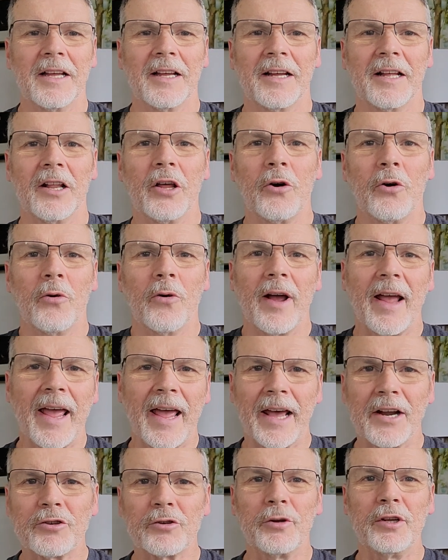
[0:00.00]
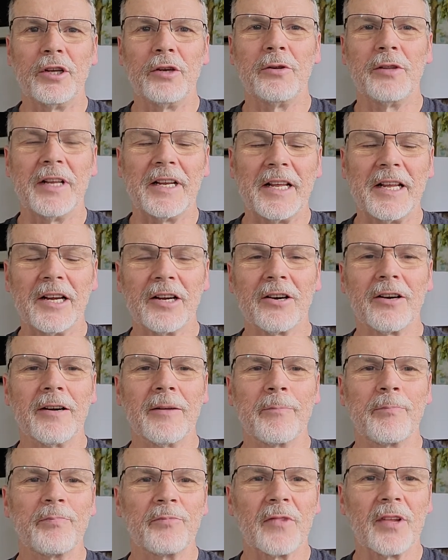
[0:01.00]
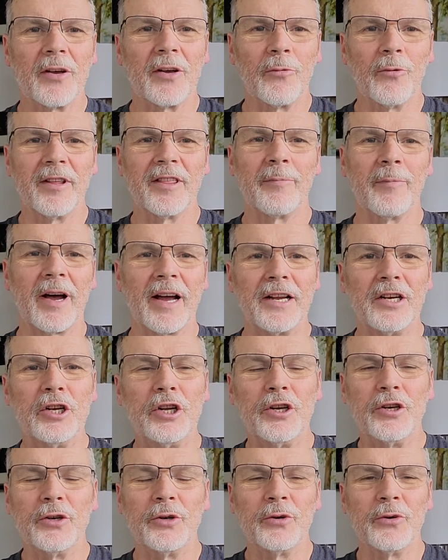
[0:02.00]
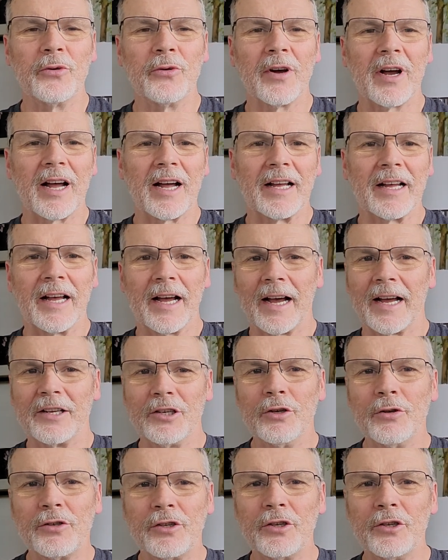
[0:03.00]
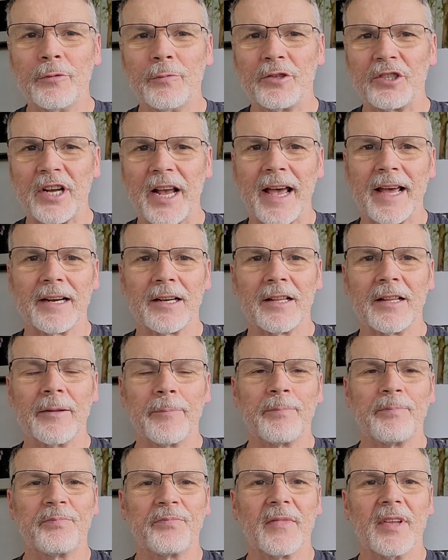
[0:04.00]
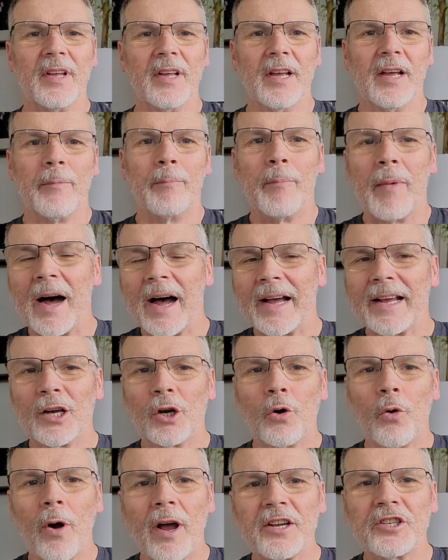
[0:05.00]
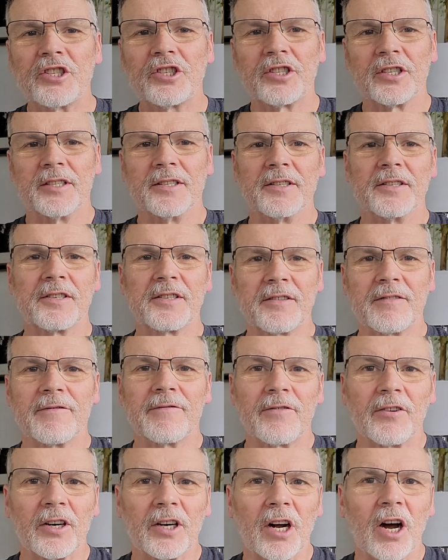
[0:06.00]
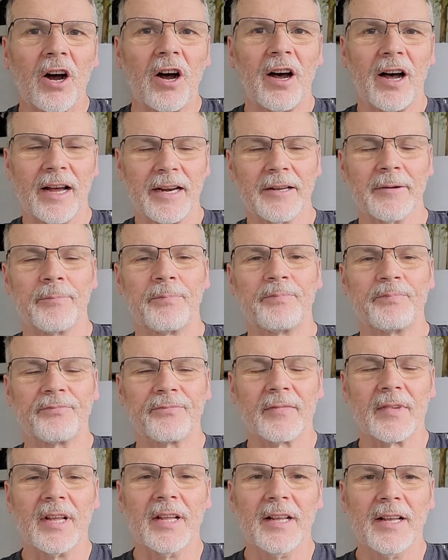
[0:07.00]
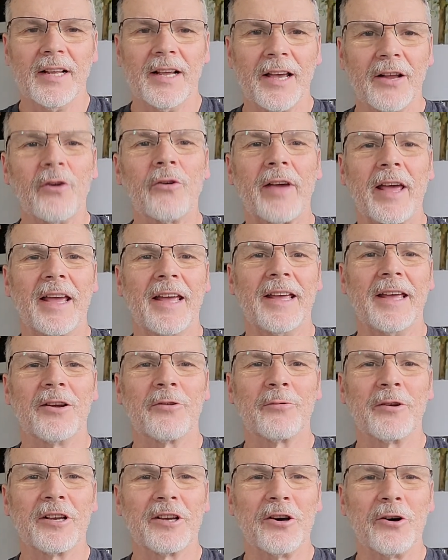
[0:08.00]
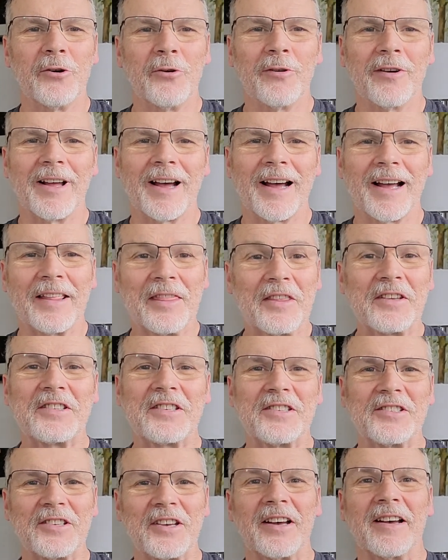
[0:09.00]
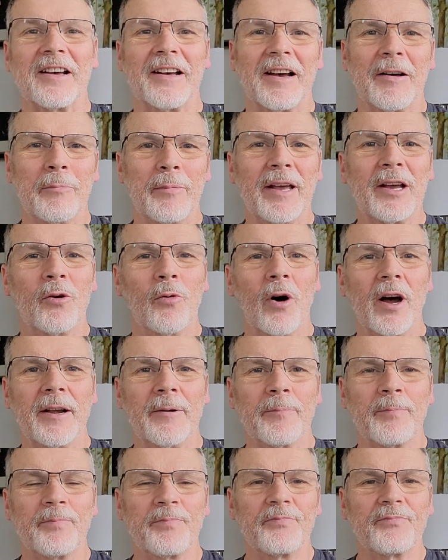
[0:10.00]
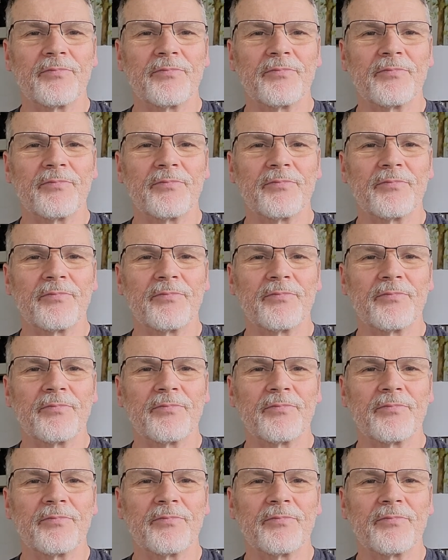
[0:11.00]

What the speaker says: Hello, Andrew Hewlett here with my new YouTube channel, My Questions for God. And okay, here we go. This is a big one.